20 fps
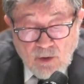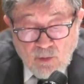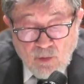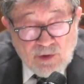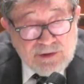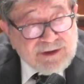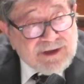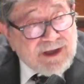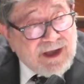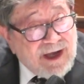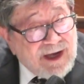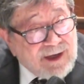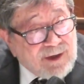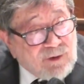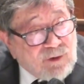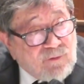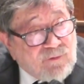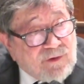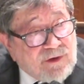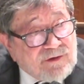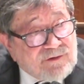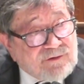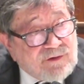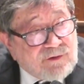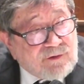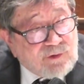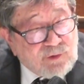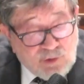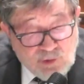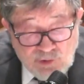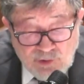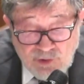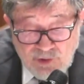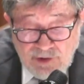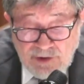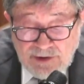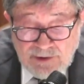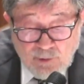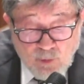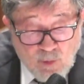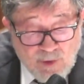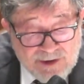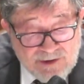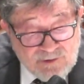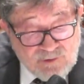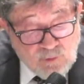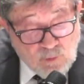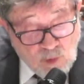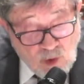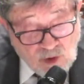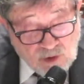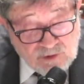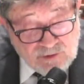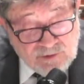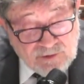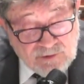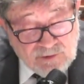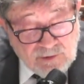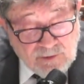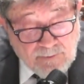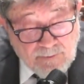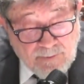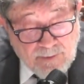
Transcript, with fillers: what kind of institution it once was.